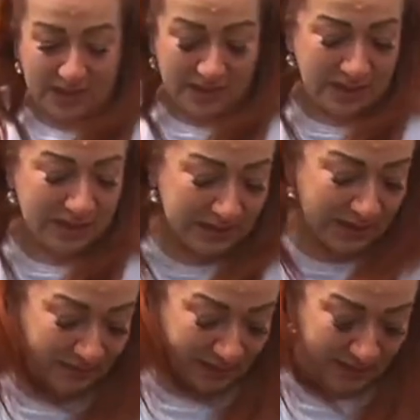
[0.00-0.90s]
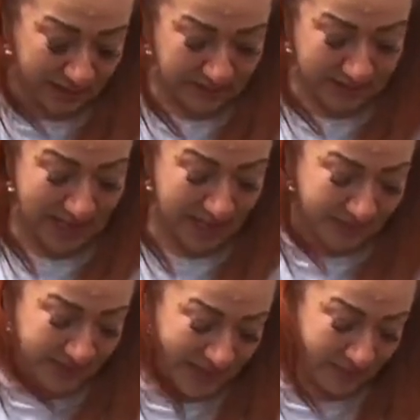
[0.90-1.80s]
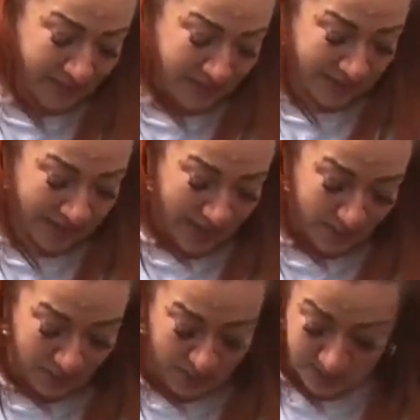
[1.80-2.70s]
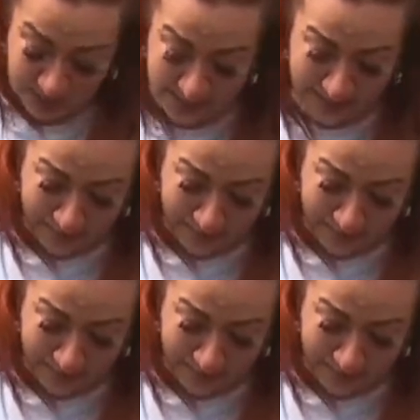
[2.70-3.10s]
uh, their, their calming tablets, their health ones.